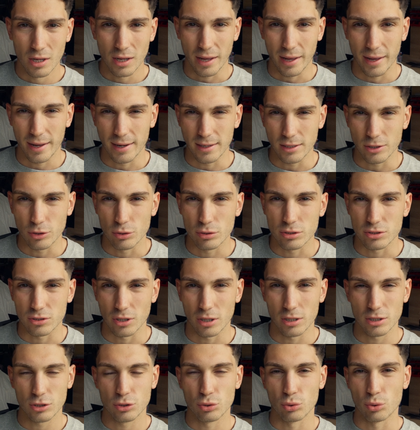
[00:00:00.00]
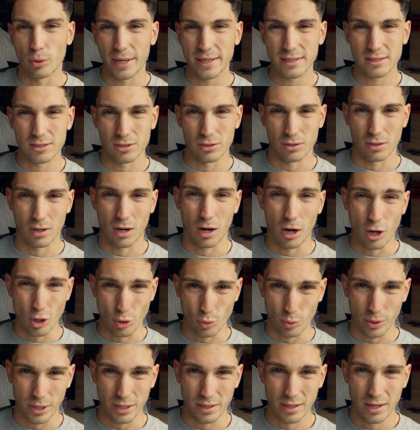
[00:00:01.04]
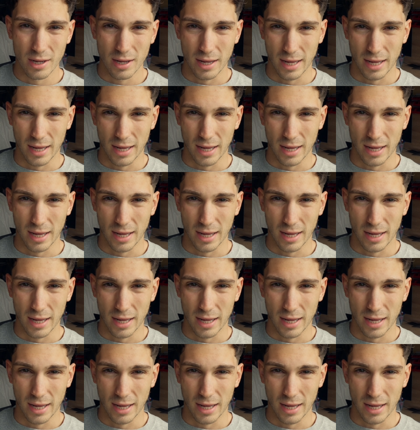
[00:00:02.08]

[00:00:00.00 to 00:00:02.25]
and you start to raise your heart rate.